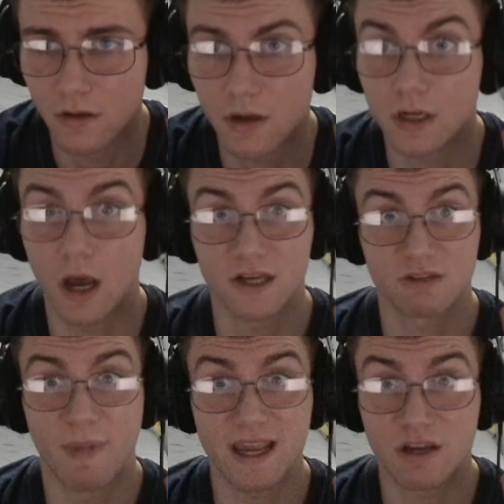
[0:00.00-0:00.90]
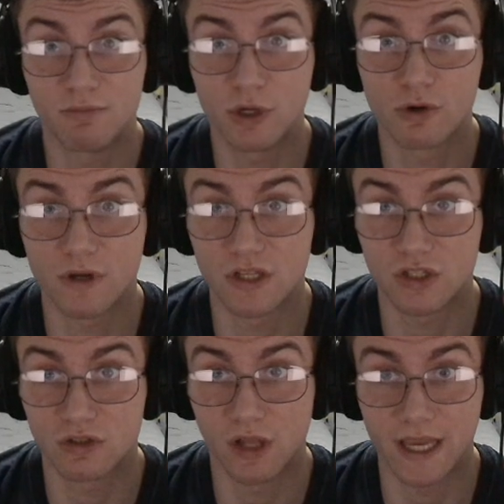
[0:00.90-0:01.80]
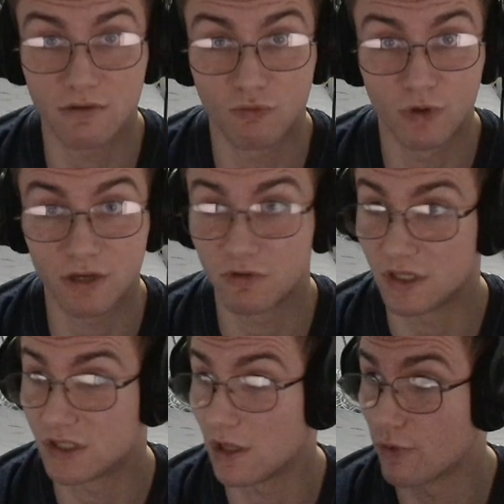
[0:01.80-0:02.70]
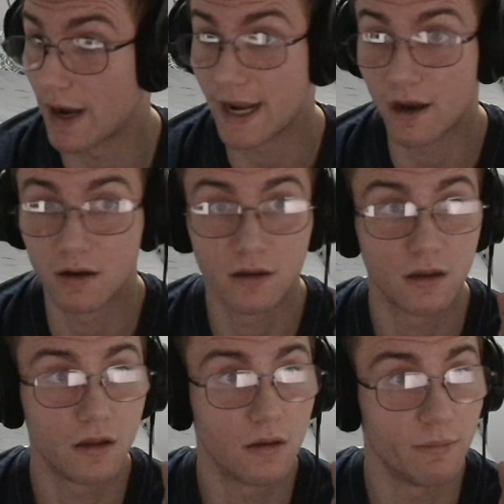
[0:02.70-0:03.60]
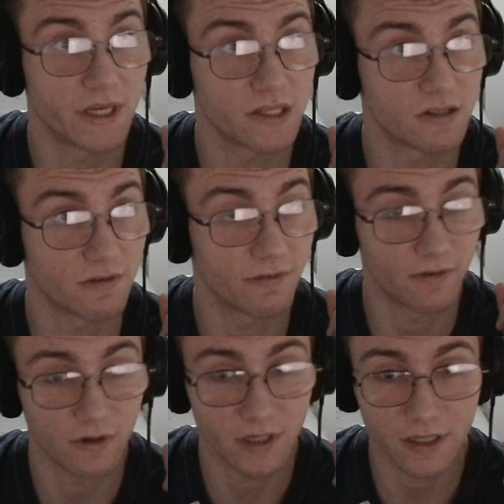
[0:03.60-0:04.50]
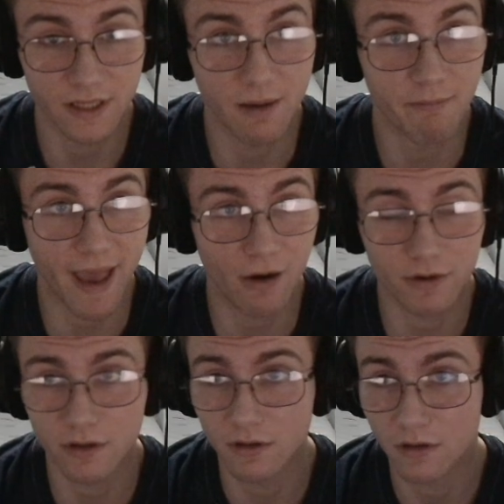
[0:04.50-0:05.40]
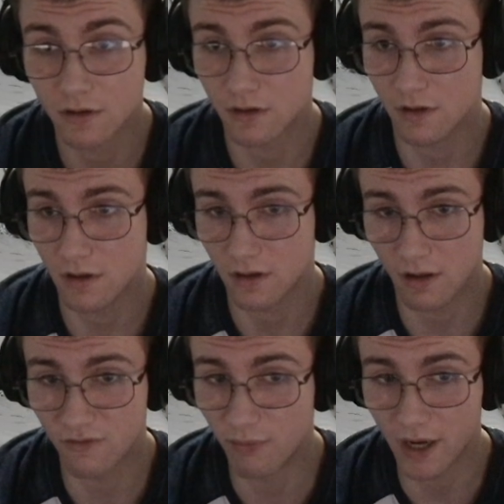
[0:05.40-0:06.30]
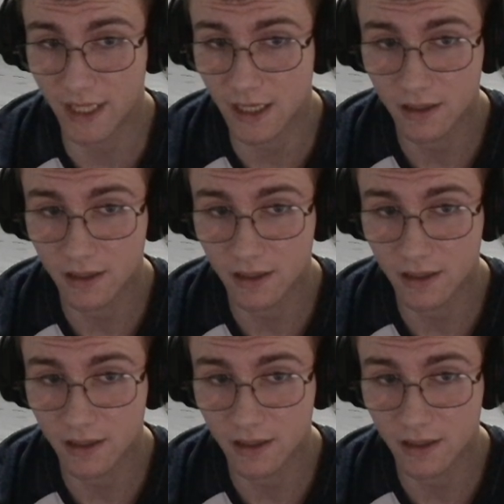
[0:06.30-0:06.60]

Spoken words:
Gosh, my computer is, like, really, really slow right now because of the amount of buddy.